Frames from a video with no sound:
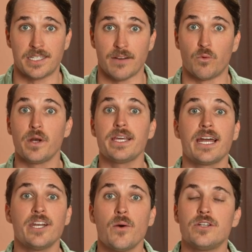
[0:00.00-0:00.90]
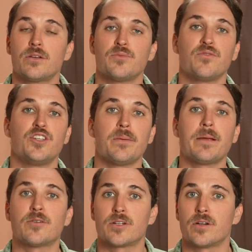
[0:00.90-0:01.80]
stuff. What do you gotta know in terms of
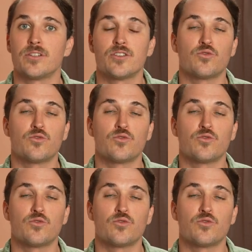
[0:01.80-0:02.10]
shipping returns,